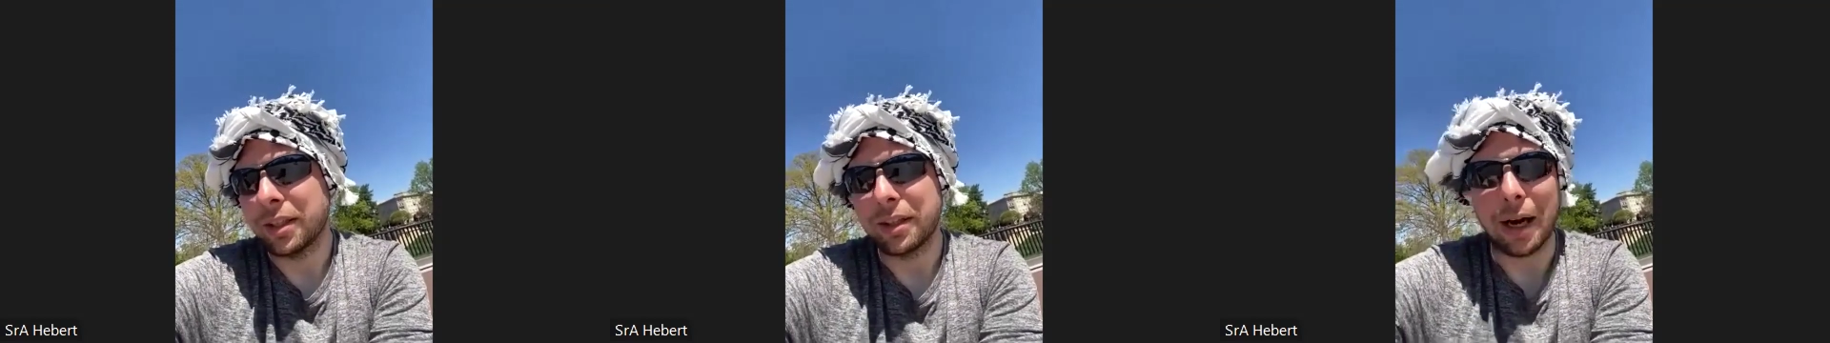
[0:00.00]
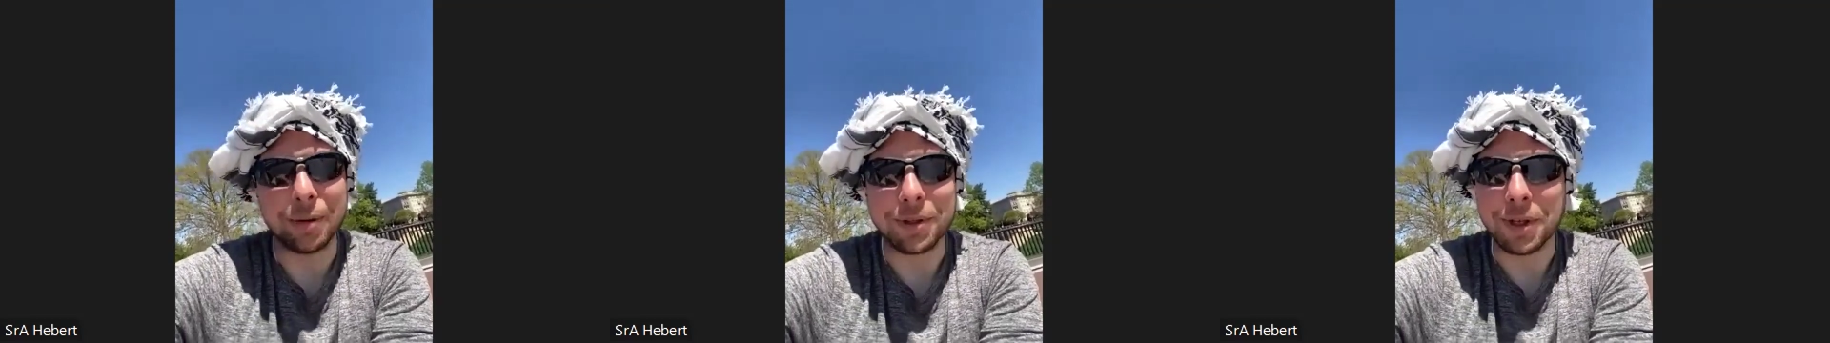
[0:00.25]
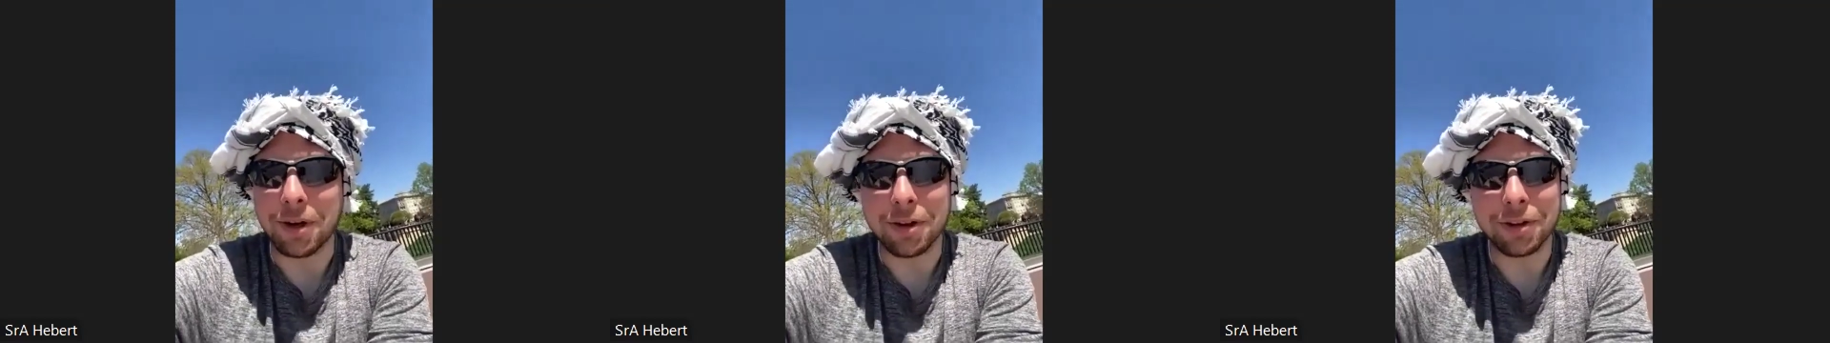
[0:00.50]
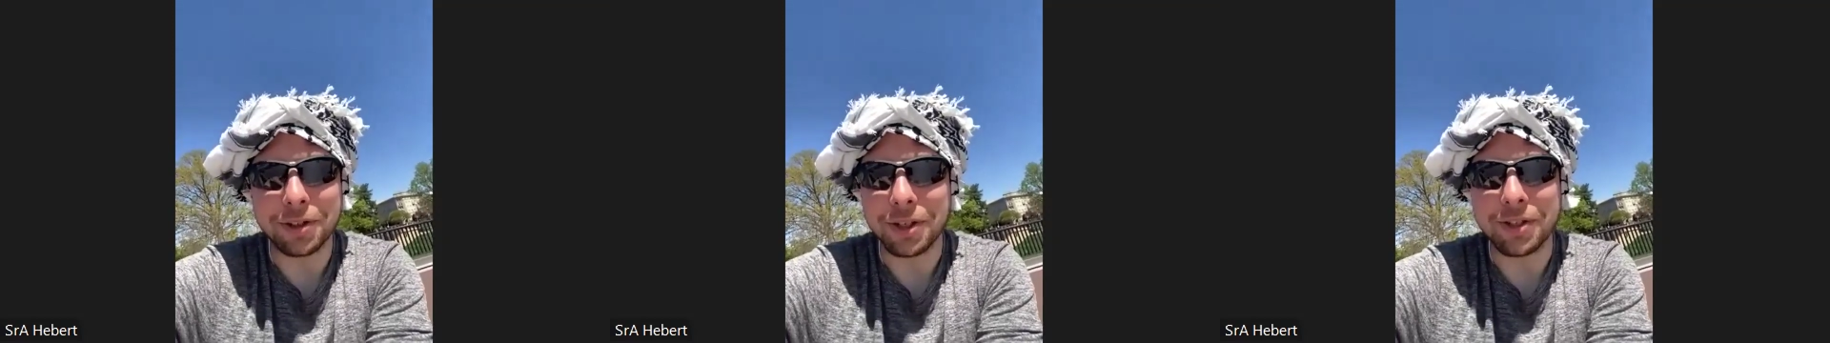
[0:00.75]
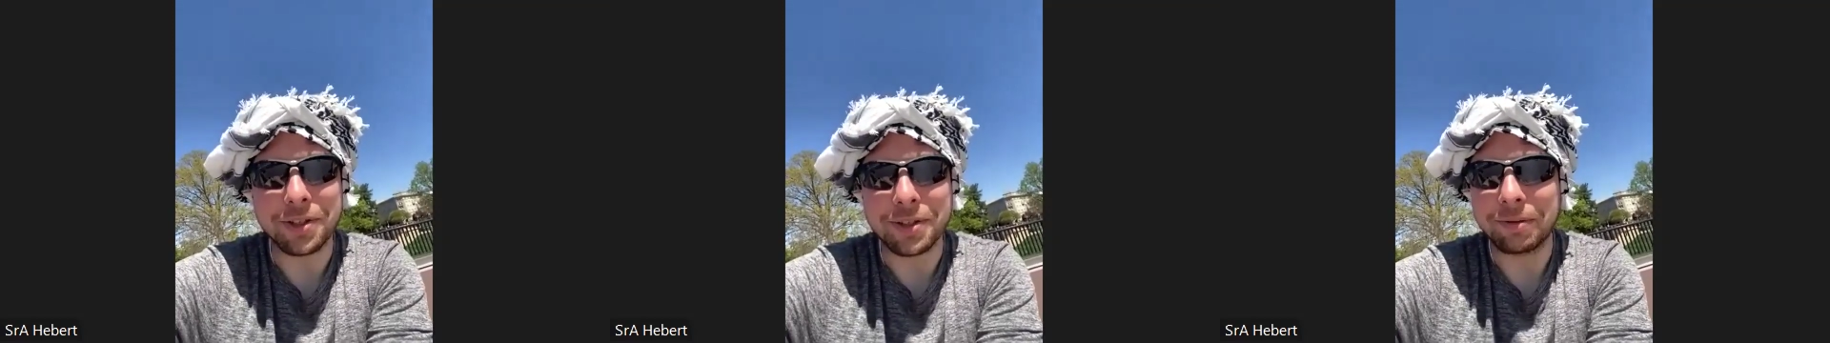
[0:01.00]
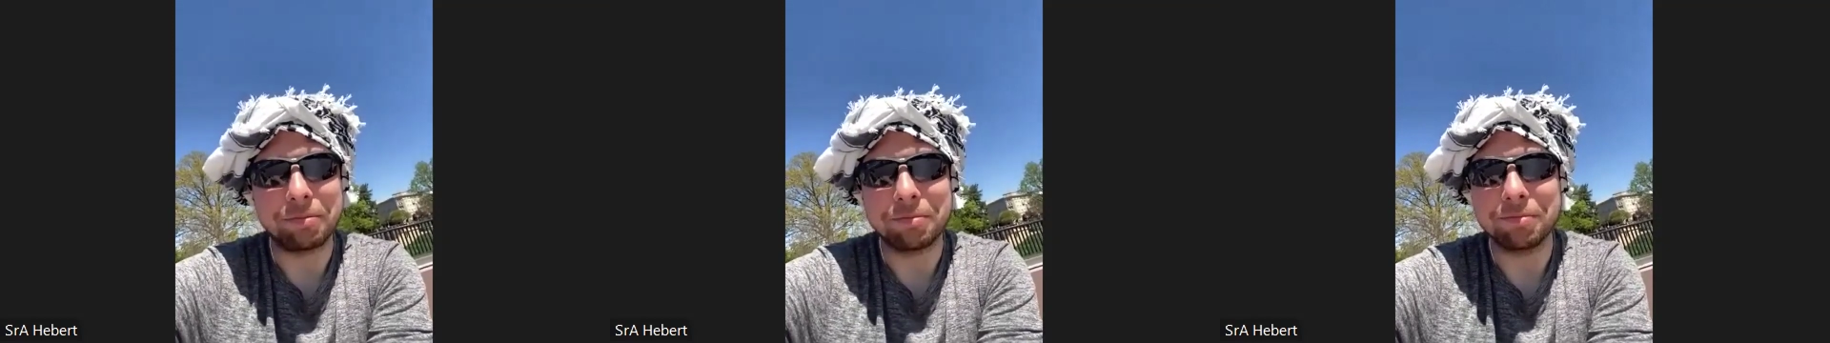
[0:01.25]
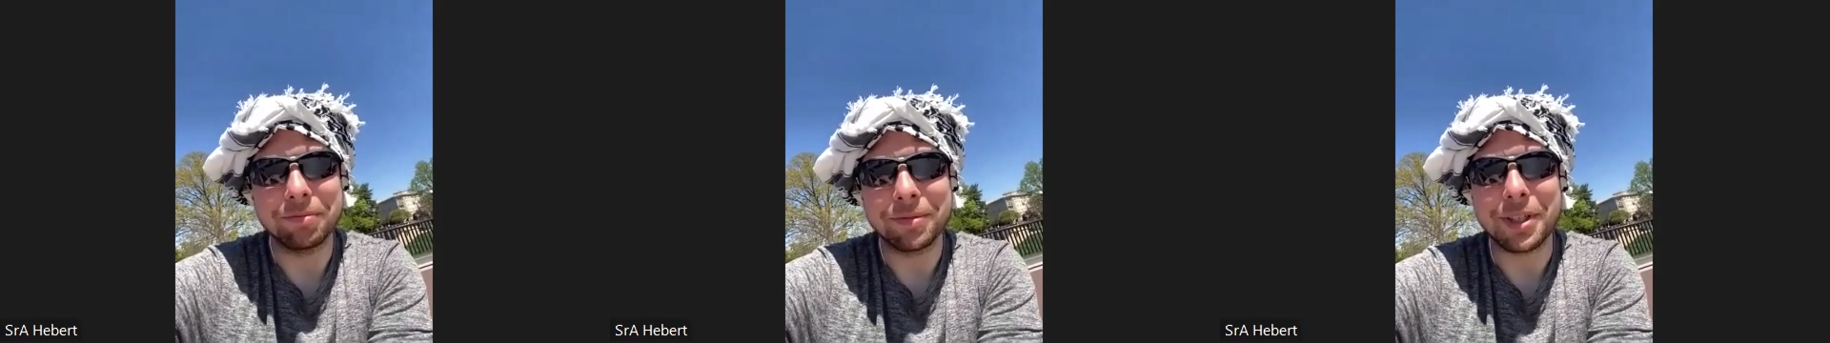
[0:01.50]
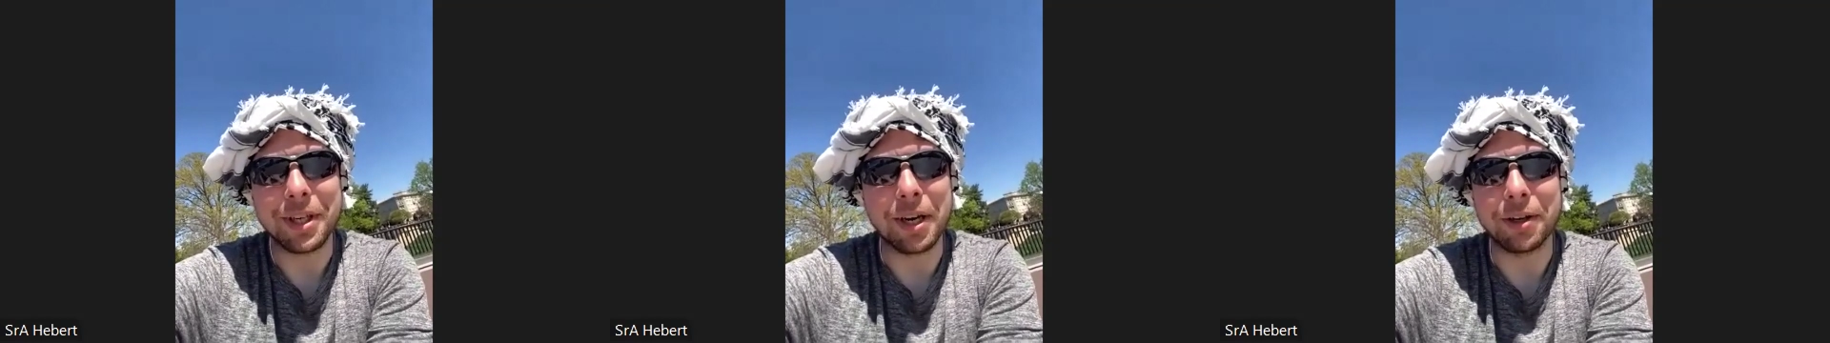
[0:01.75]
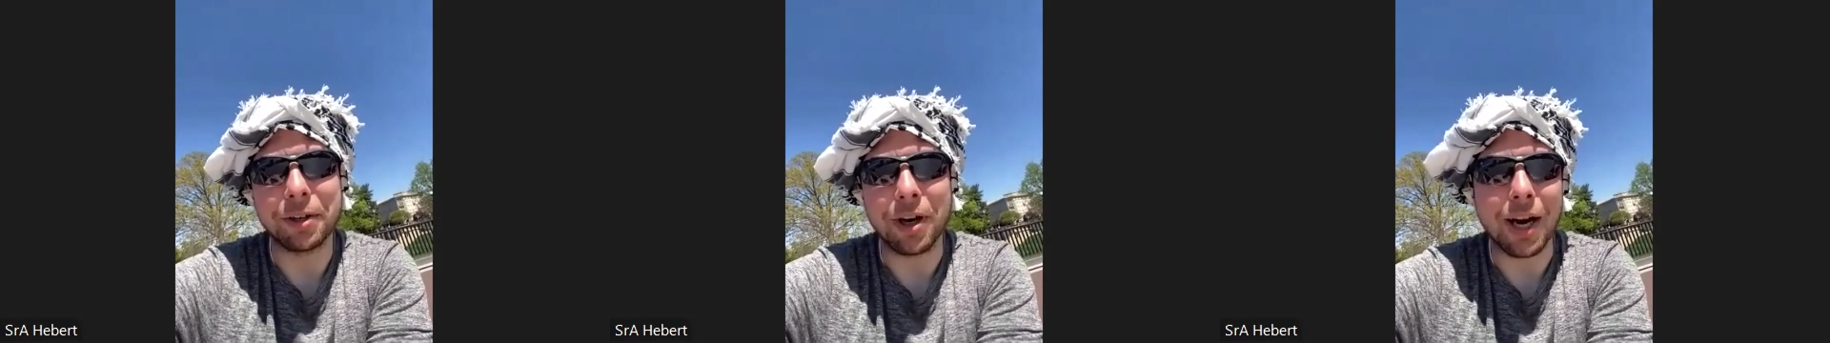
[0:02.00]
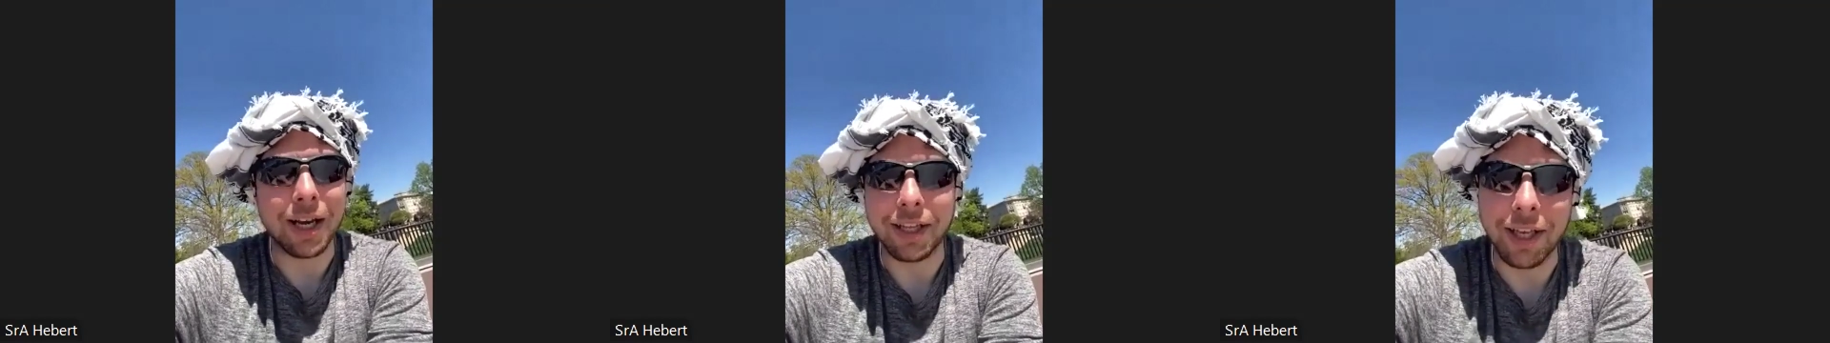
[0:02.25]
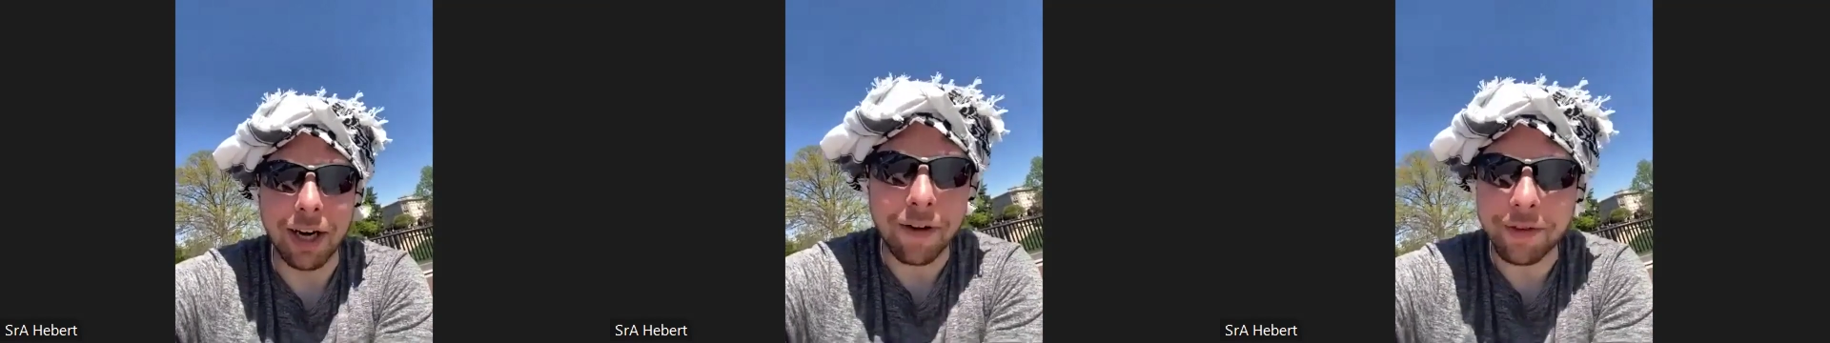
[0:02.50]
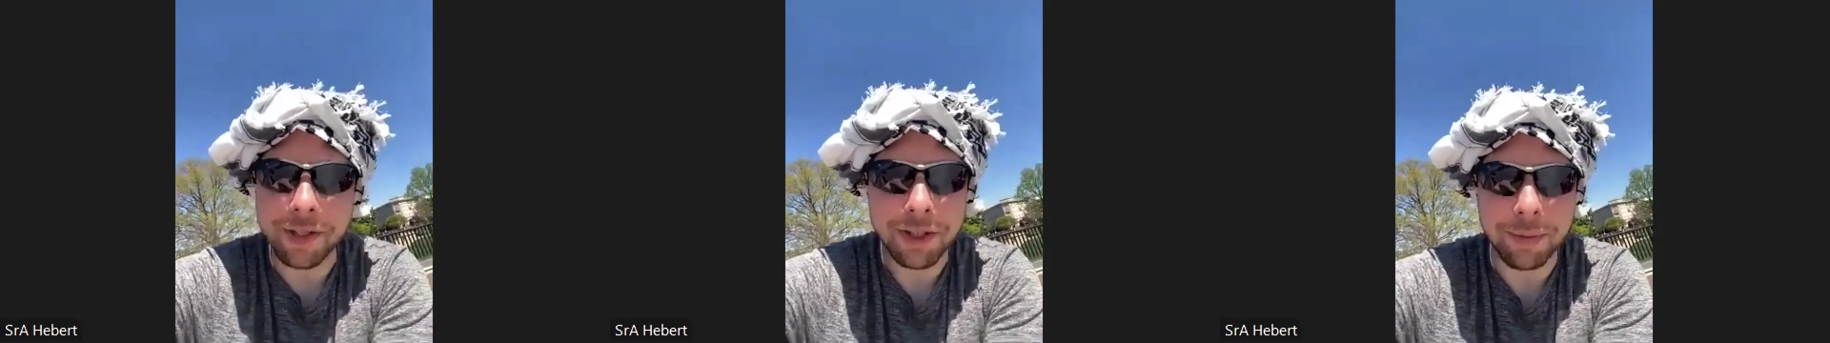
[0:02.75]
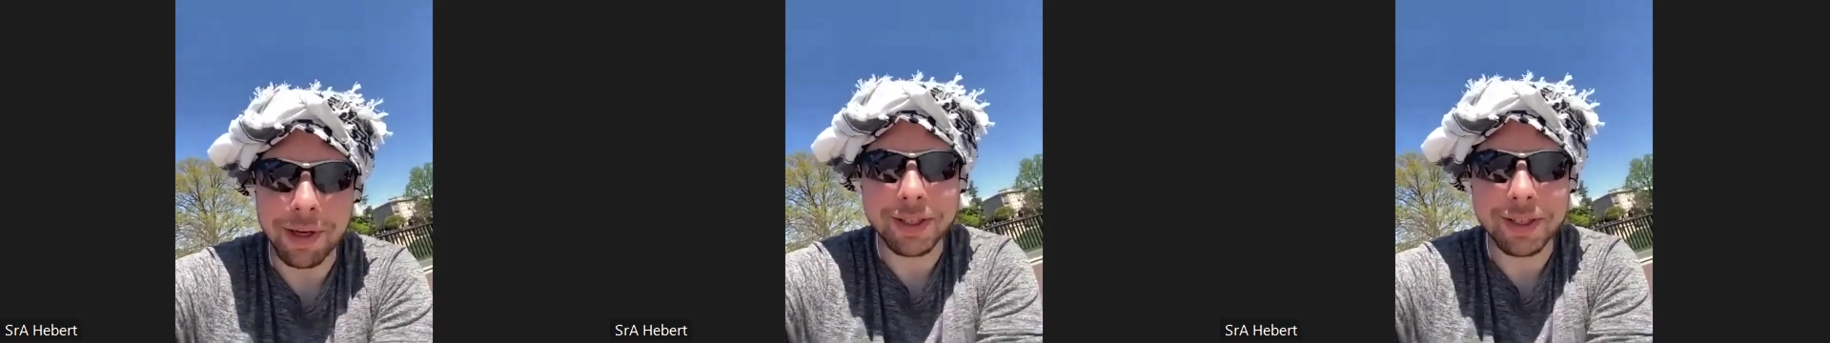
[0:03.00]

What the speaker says: that was all just sounded great. And then obviously my